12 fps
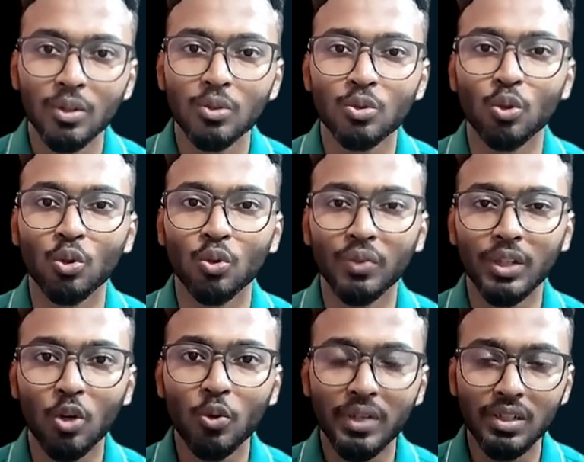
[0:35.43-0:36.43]
So
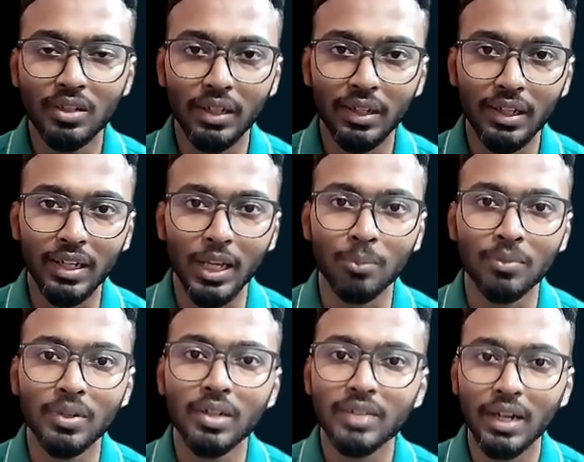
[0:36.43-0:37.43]
without wasting any time,
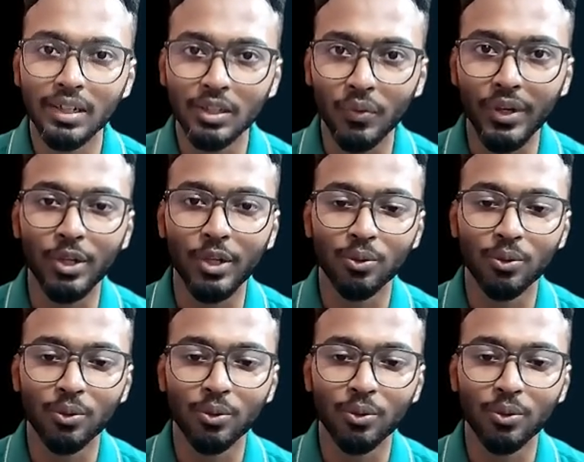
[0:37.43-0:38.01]
let's start the video.